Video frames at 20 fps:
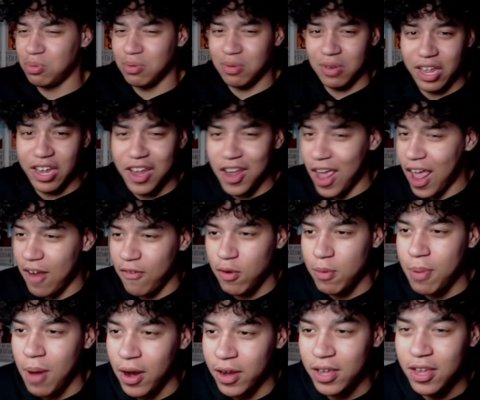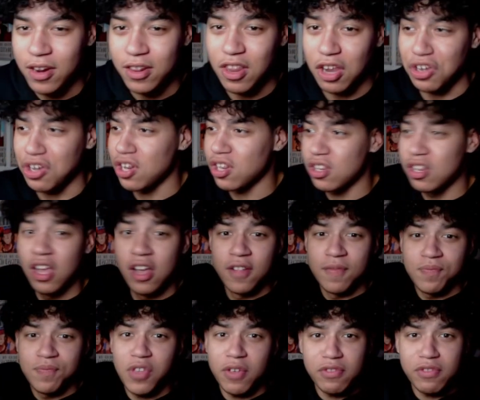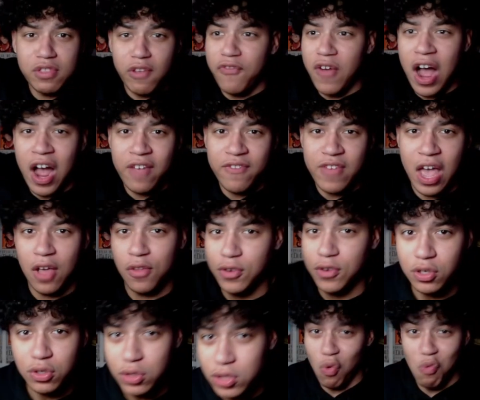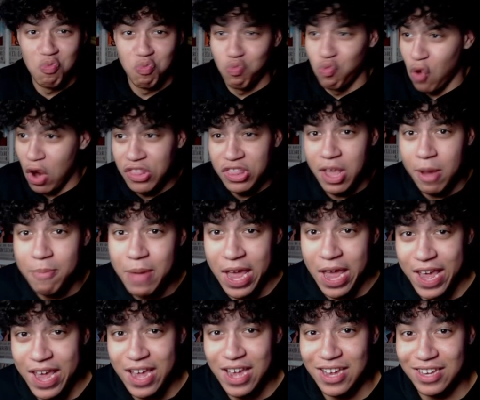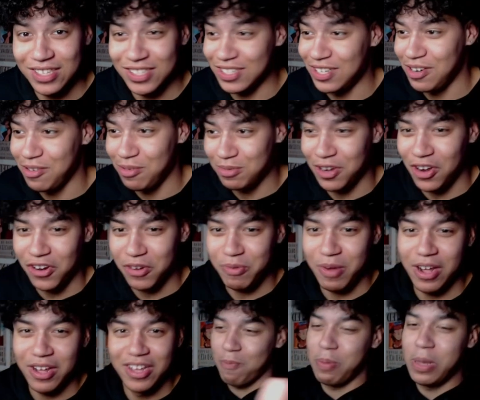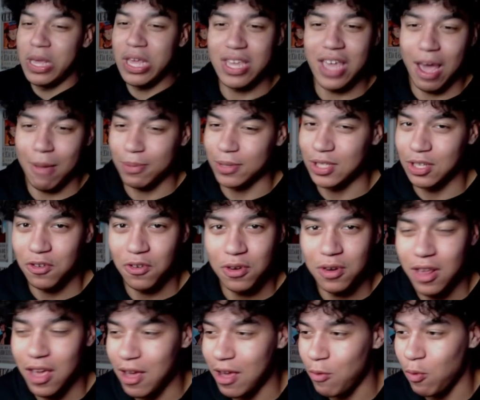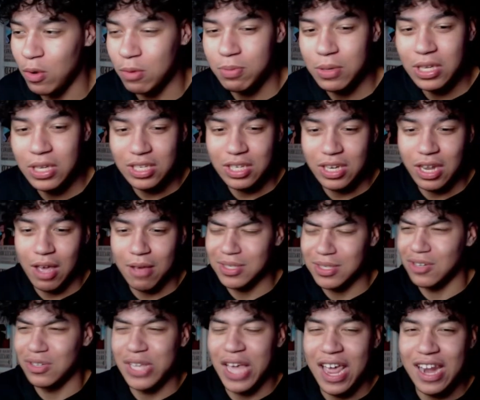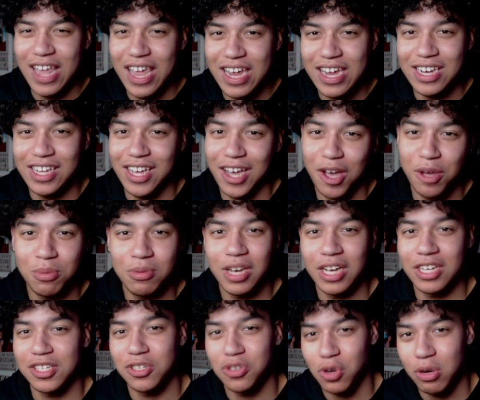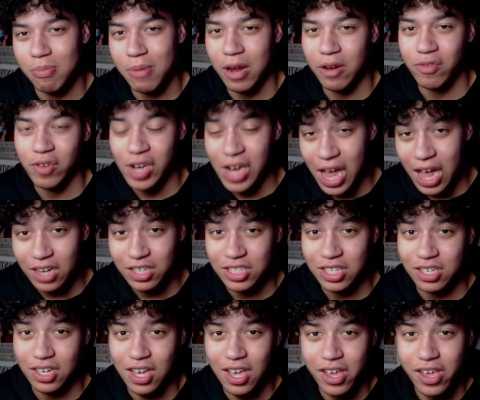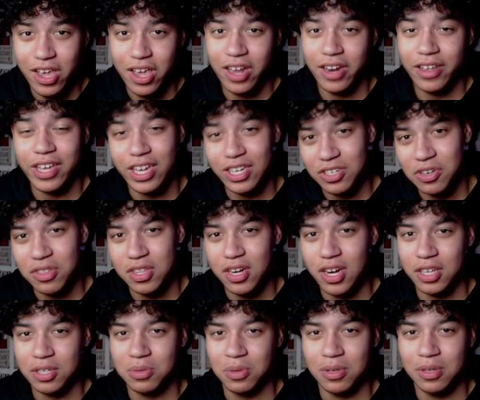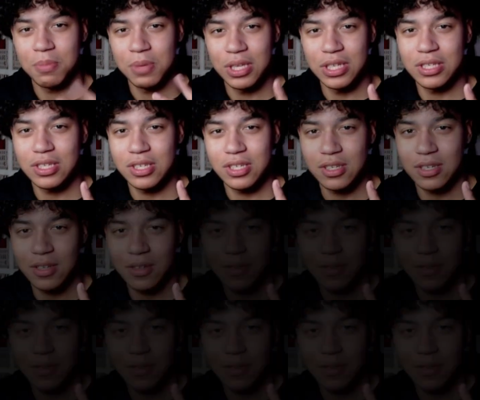Like, everybody. The five elders, run them hands. You know what I'm talking about? Peak episode. One Piece, that was a 1080. I hope you guys enjoyed my reaction. I'll catch you in the next one. Peace.